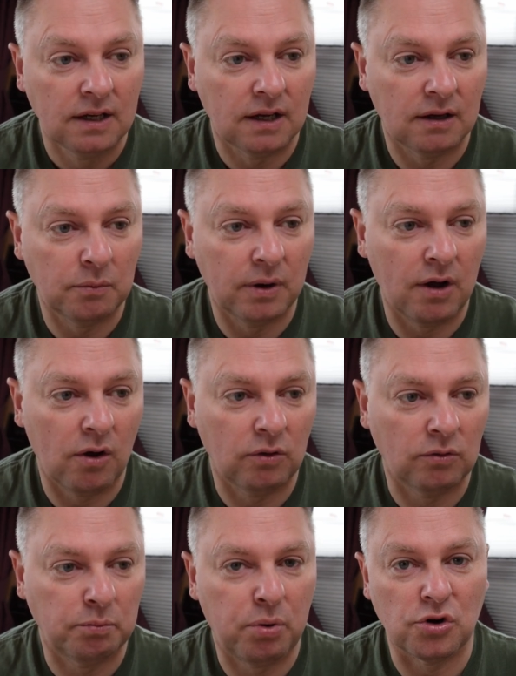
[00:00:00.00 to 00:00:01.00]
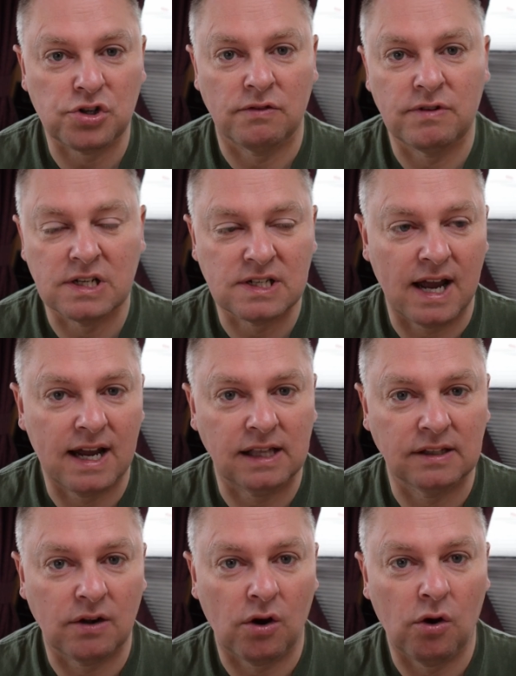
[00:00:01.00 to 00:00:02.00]
We all push on
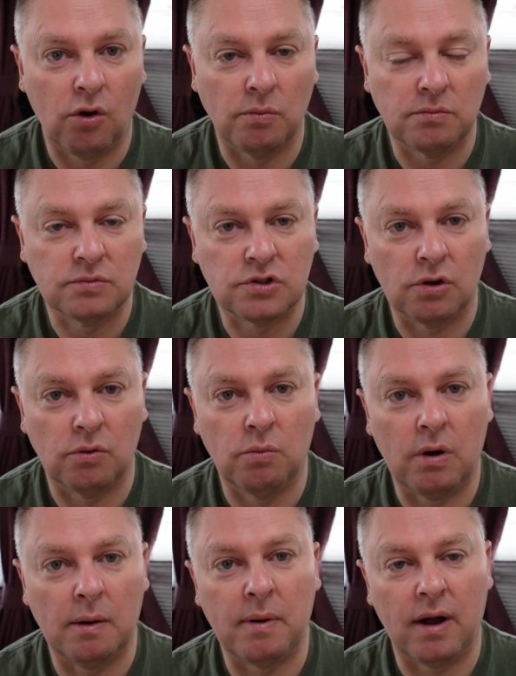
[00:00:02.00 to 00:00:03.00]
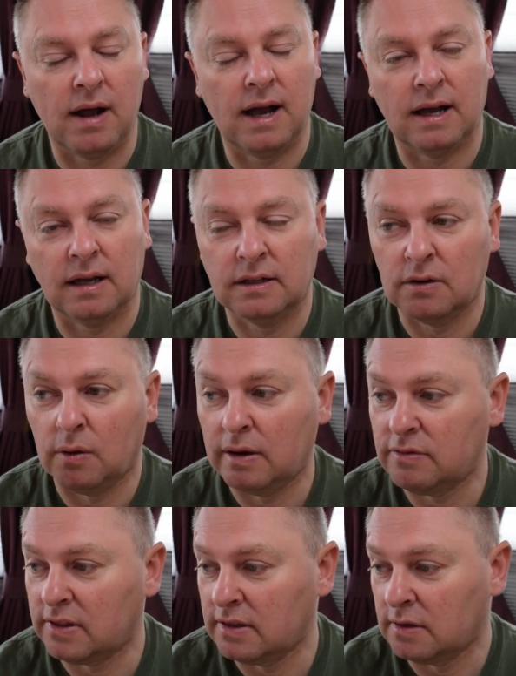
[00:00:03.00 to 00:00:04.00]
recycling at home. So what about our,
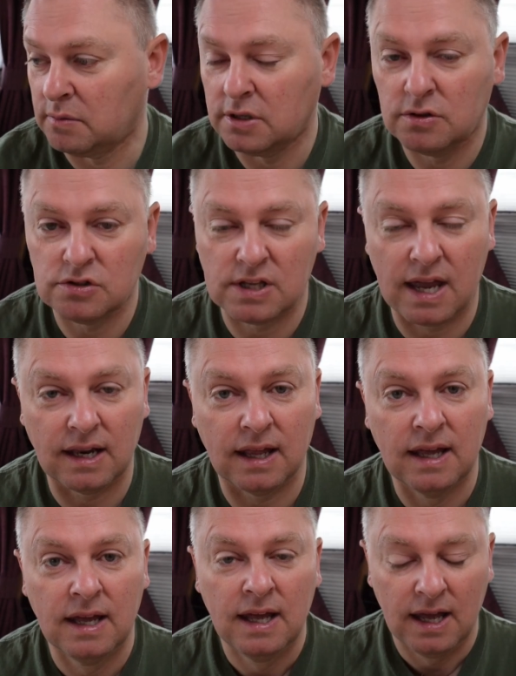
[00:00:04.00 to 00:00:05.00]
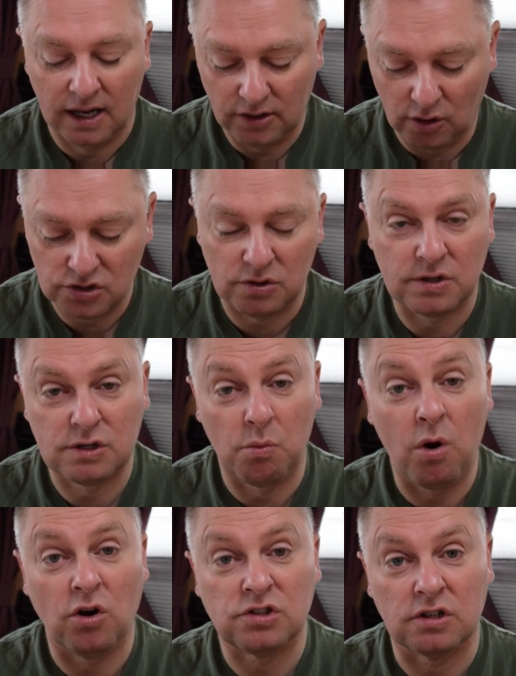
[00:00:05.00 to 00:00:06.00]
everything that we use daily? And also it's a
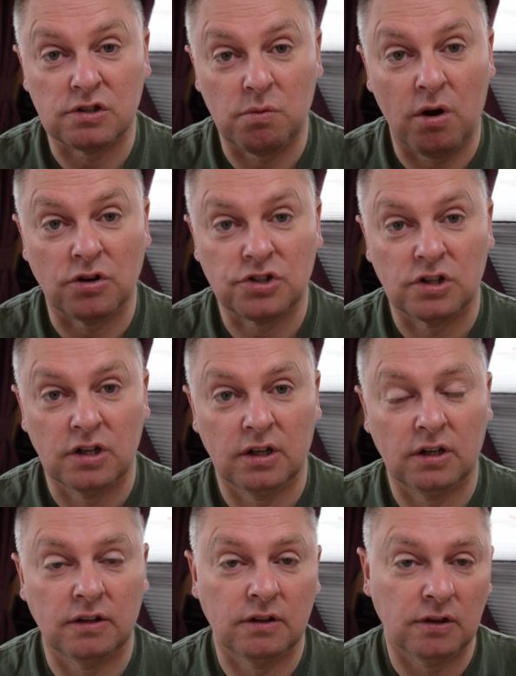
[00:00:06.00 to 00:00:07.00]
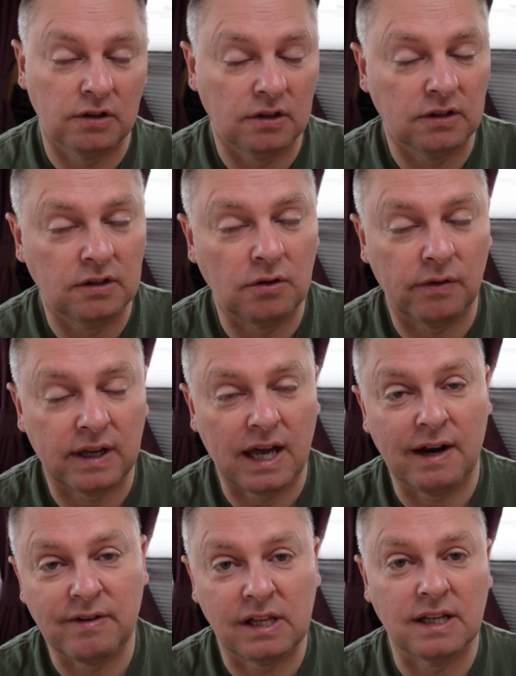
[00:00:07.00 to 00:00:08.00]
waterless wash. The
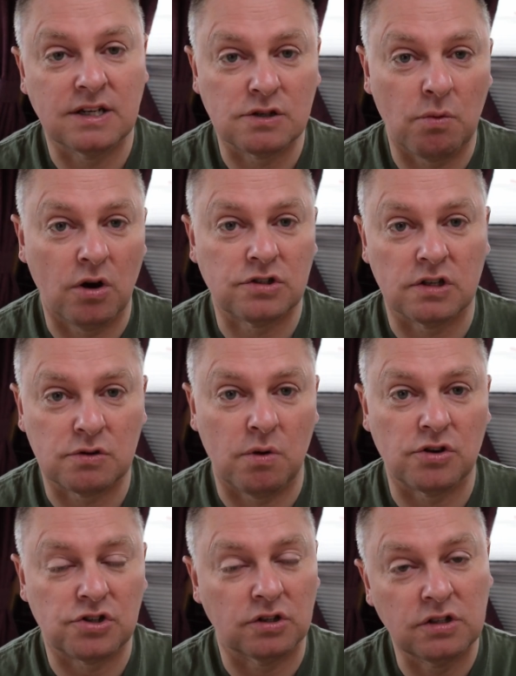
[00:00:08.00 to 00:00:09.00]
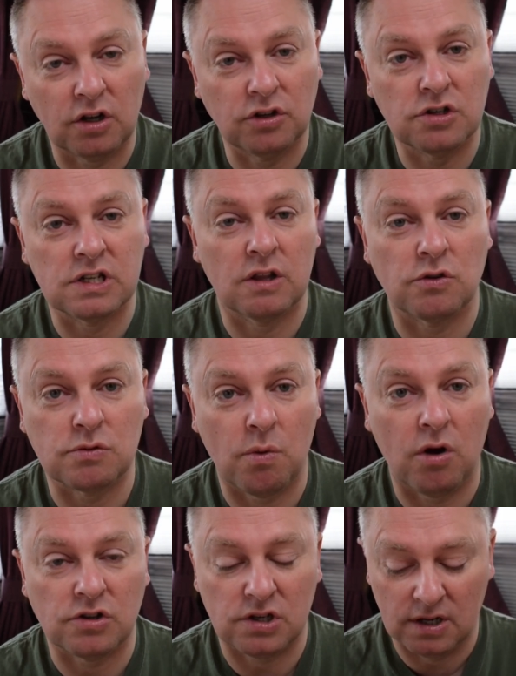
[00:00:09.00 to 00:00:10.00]
caravan cleaner is a waterless wash, so you're not using loads of
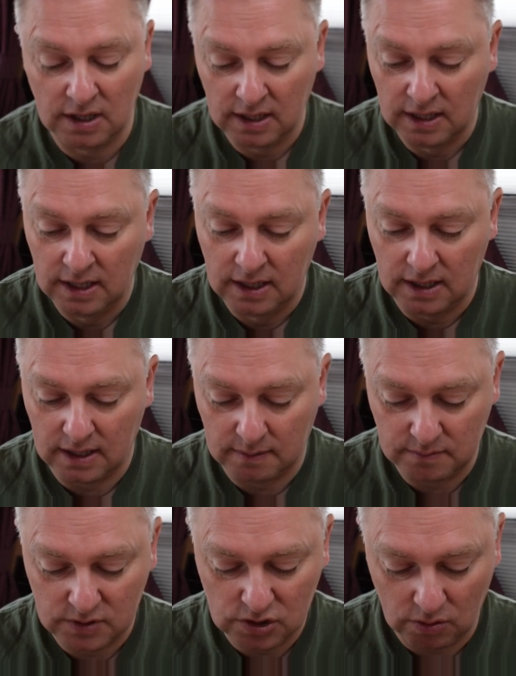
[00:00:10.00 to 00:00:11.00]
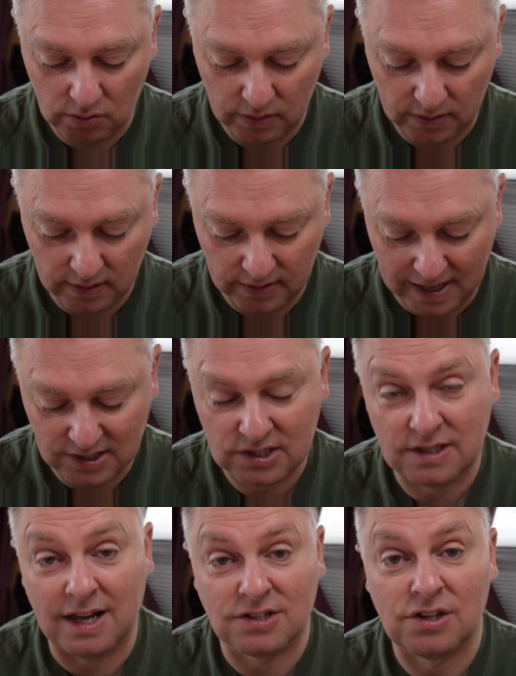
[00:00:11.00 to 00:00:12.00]
water. So
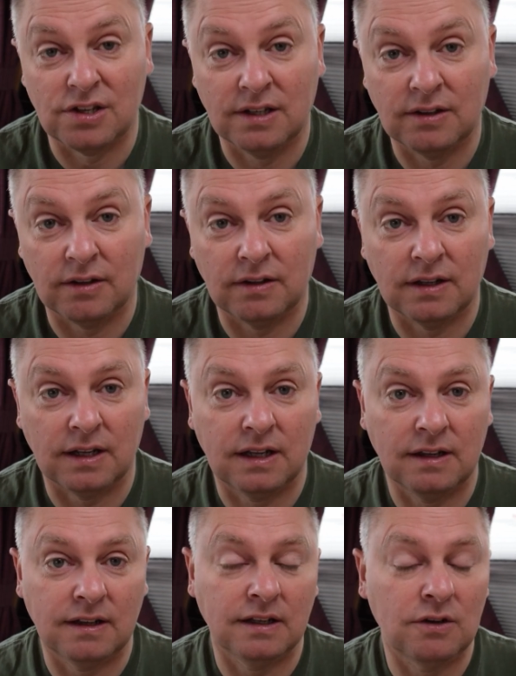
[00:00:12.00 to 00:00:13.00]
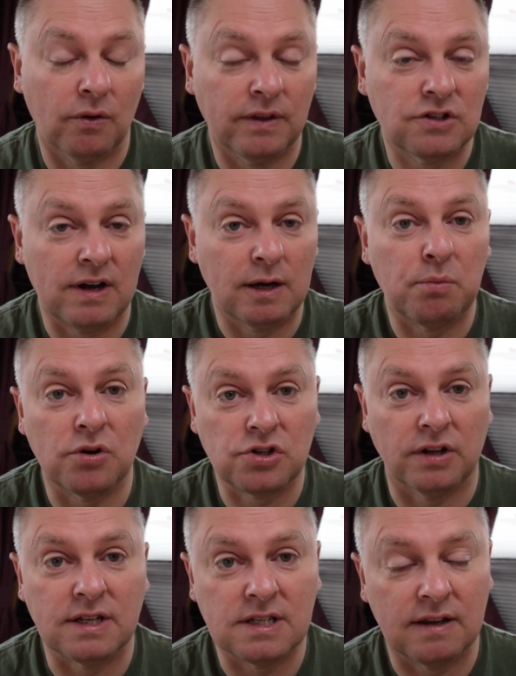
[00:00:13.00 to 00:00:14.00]
that's the thing that they're trying to push
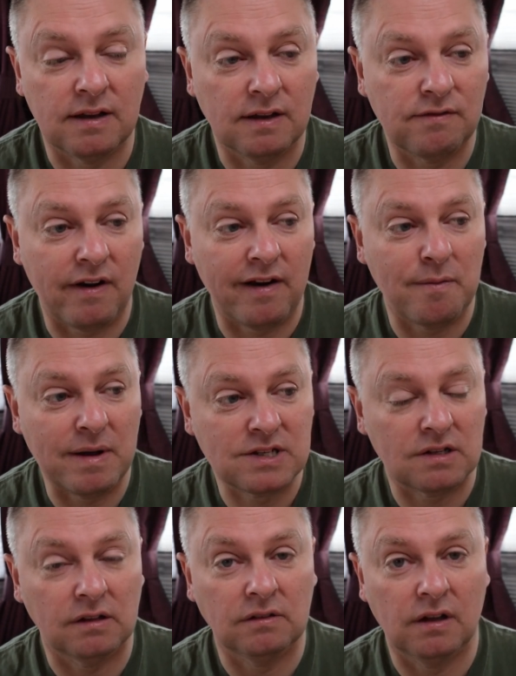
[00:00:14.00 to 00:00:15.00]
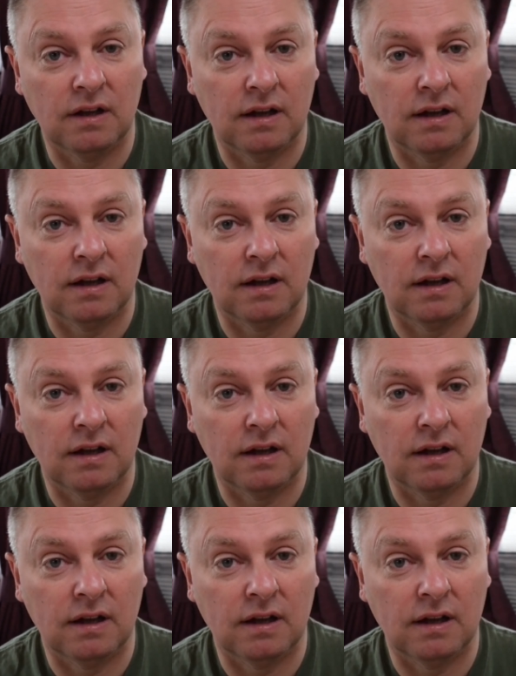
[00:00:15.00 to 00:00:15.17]
on, is the environmental